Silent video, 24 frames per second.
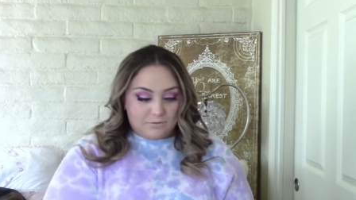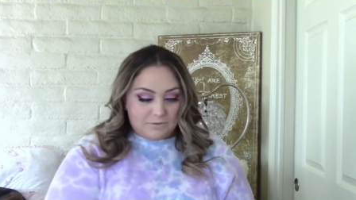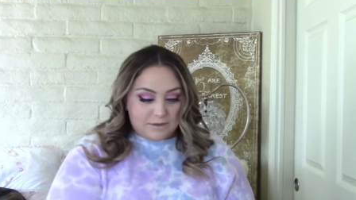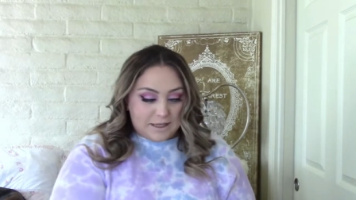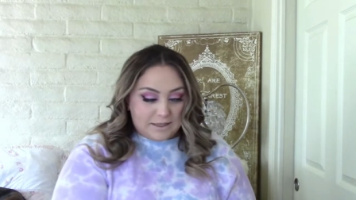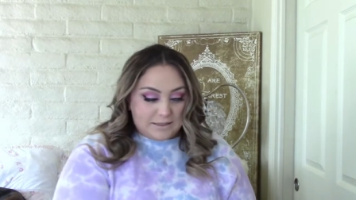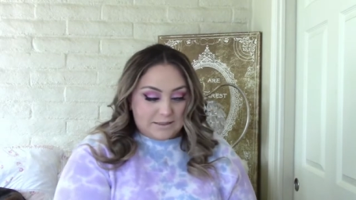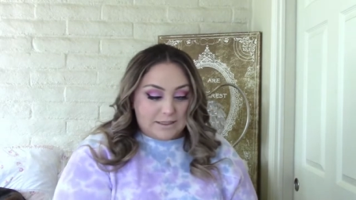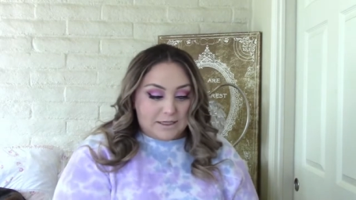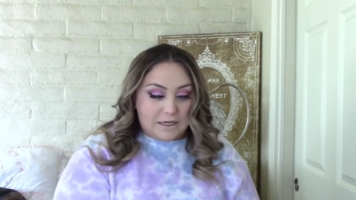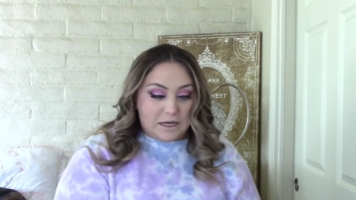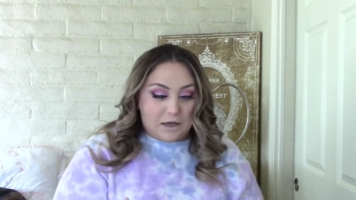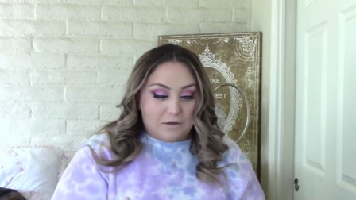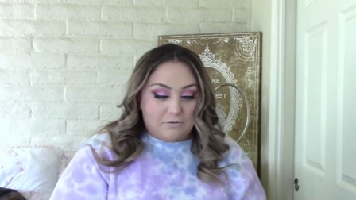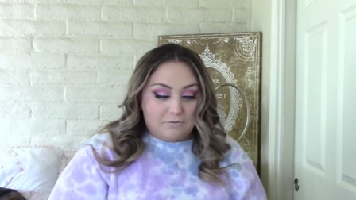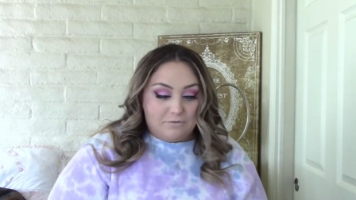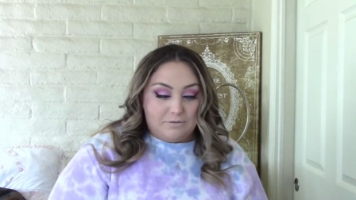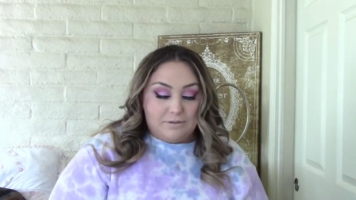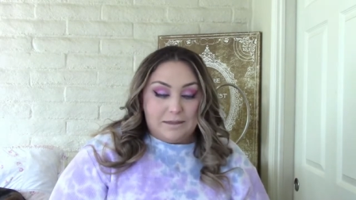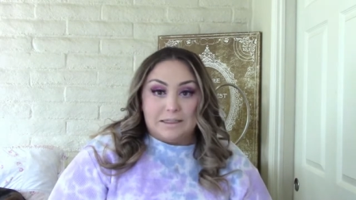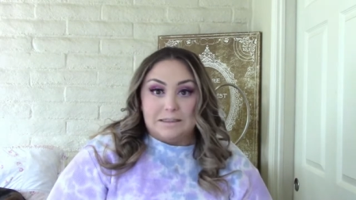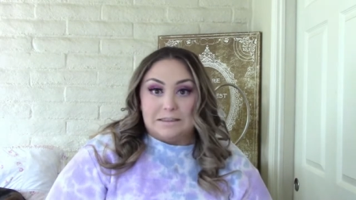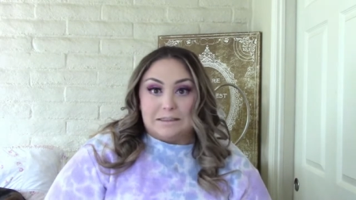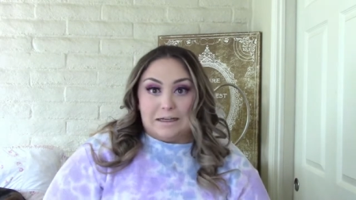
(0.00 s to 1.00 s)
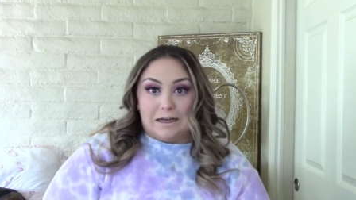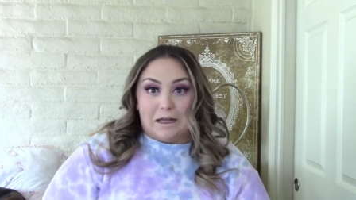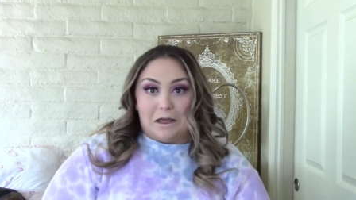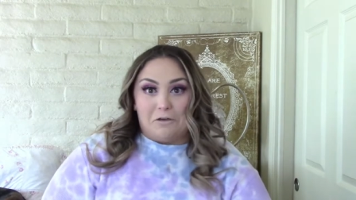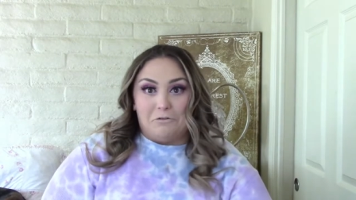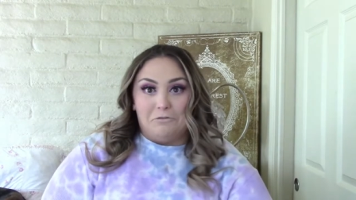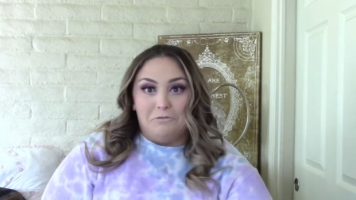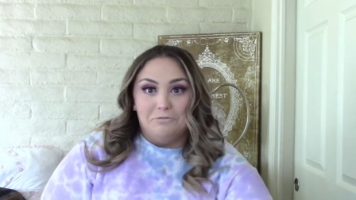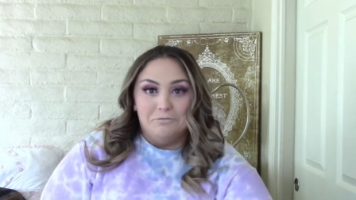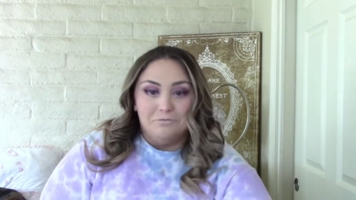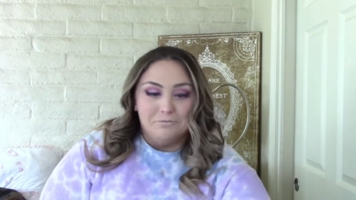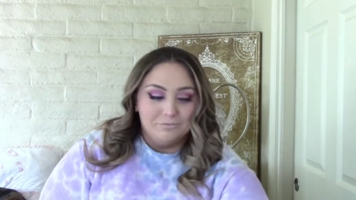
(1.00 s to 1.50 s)
That's enough. That's
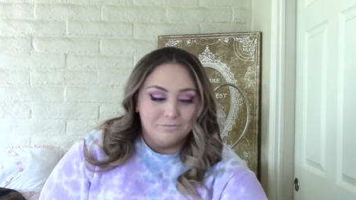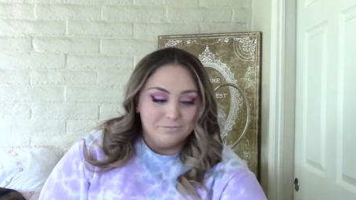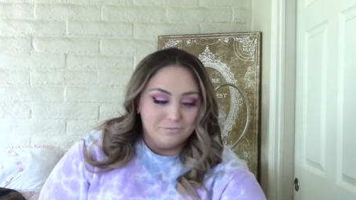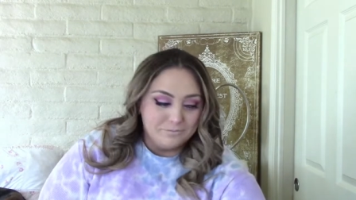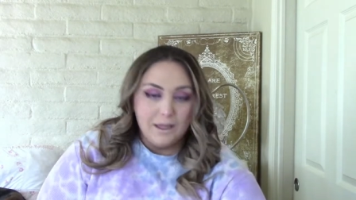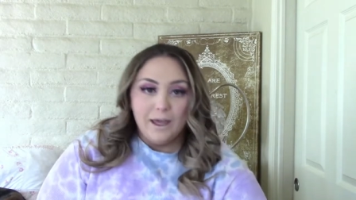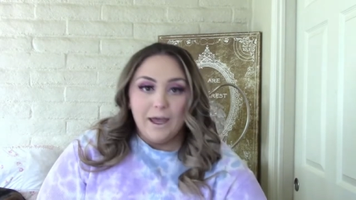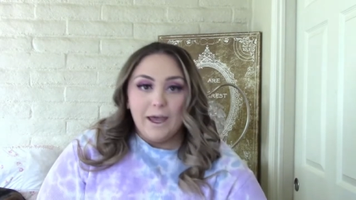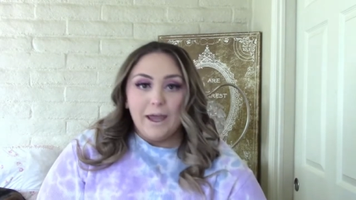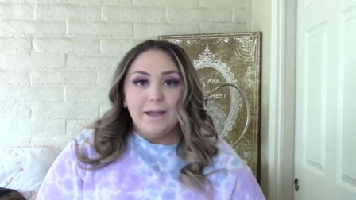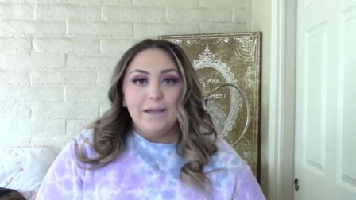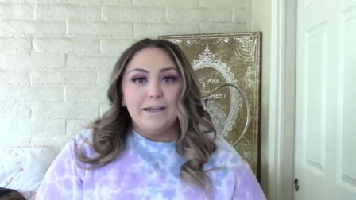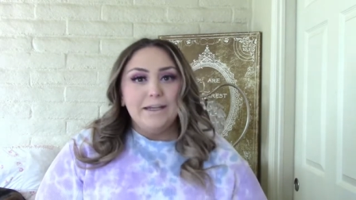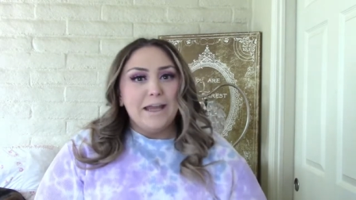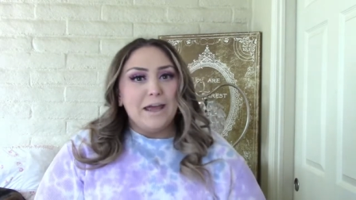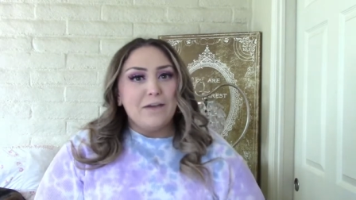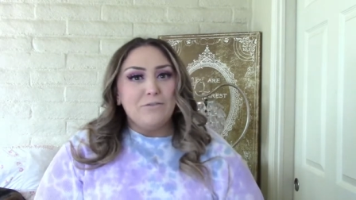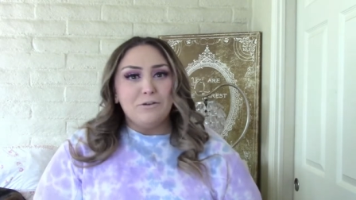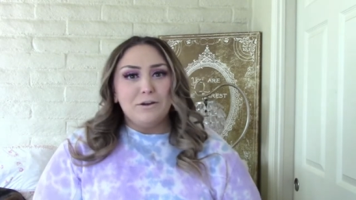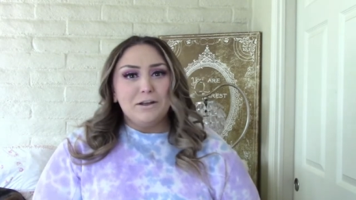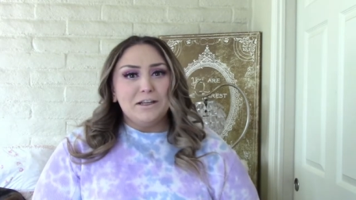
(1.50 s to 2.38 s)
enough. I never